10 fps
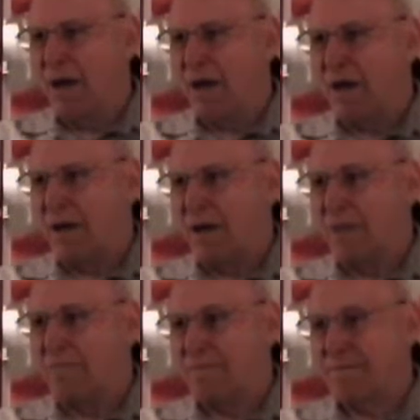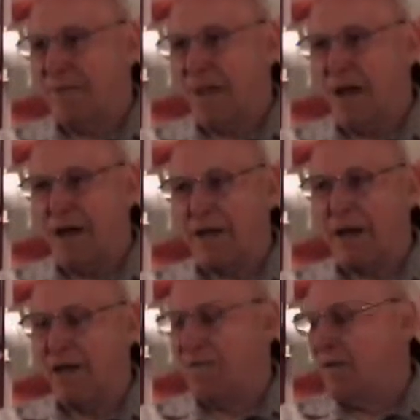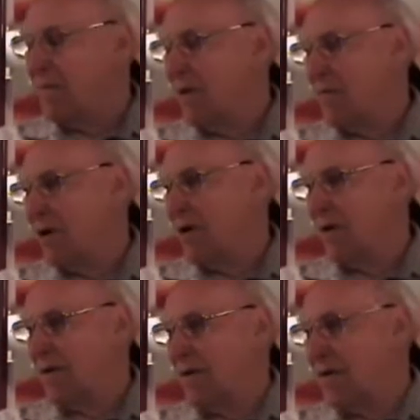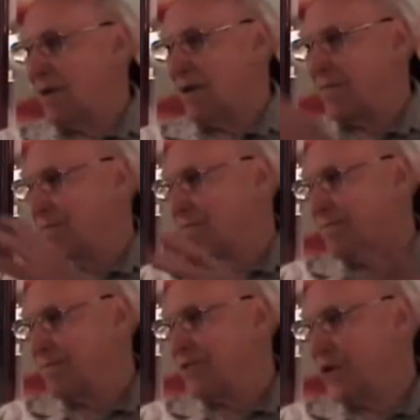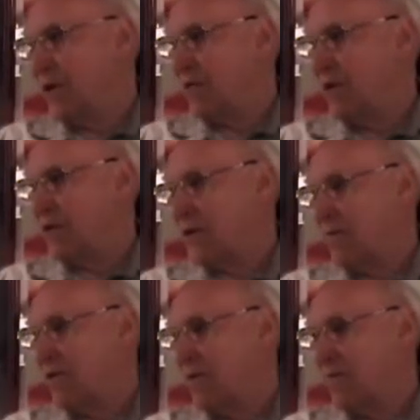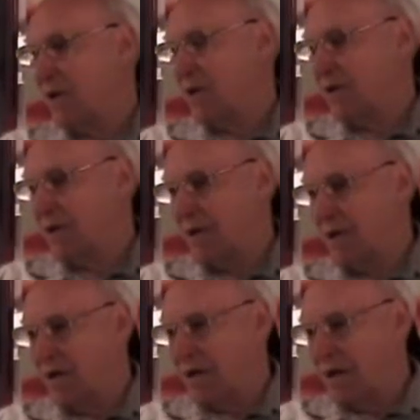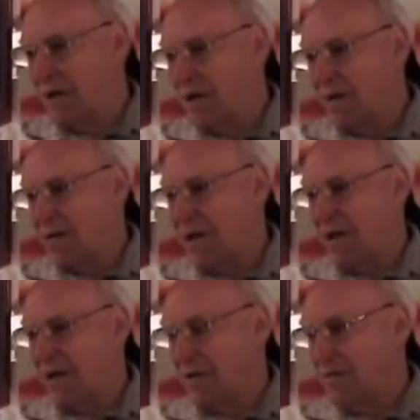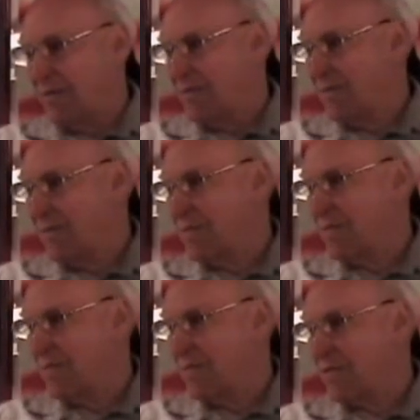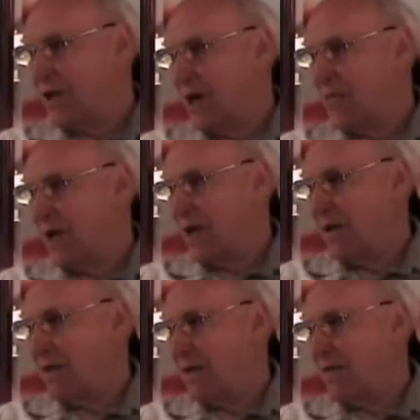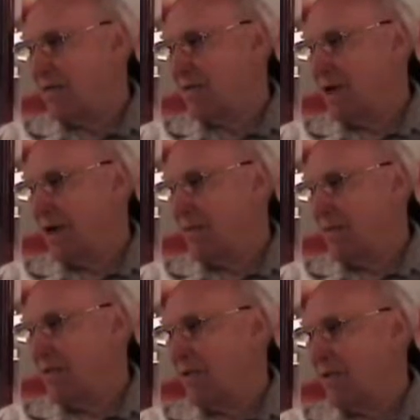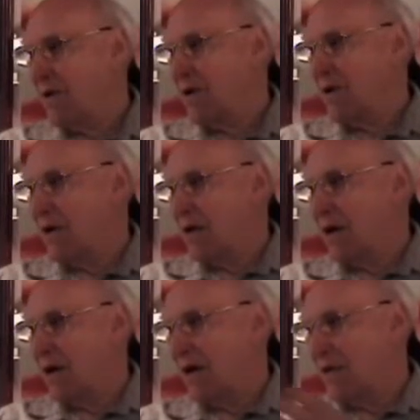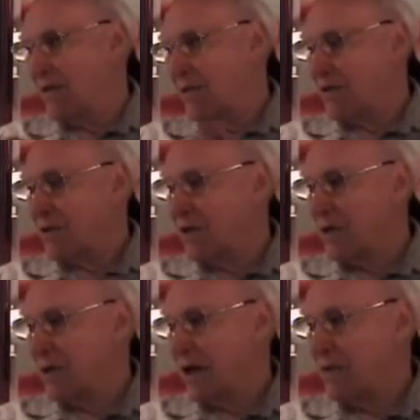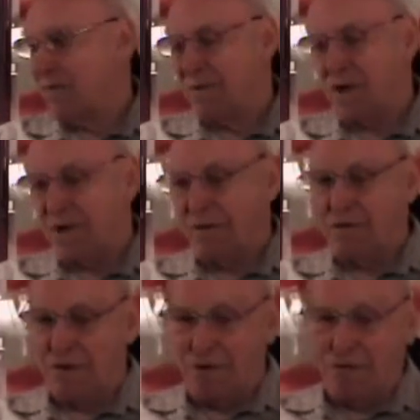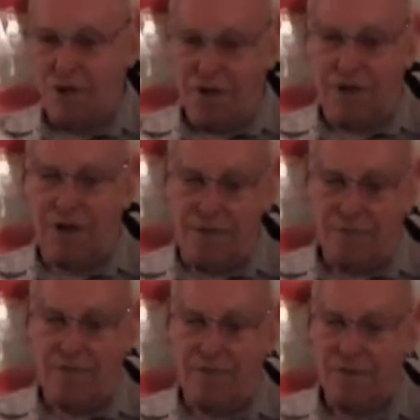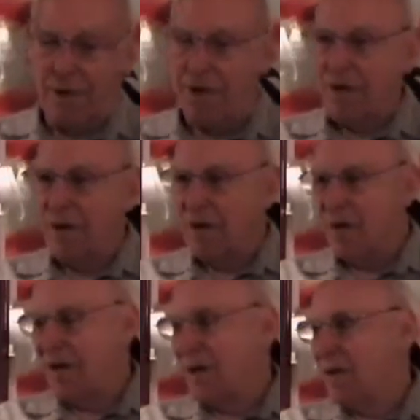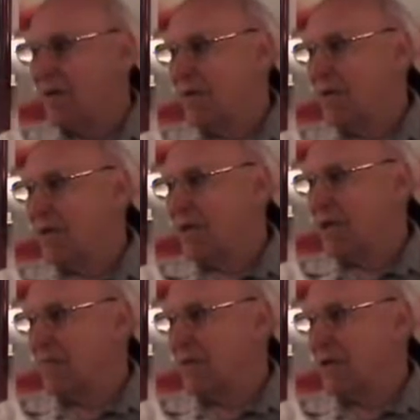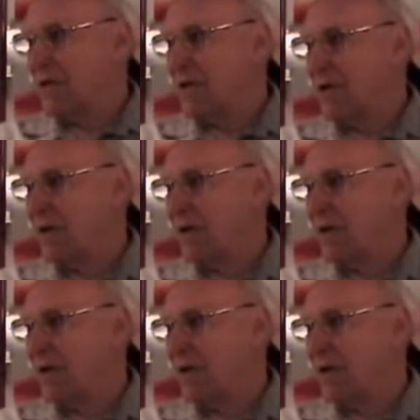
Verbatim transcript: Uh, I can't remember the sequence of Mhm. it, mm-hmm. but Tinian, Saipan, Guam, all of those, and I, I don't know what the mm -hmm. thing was.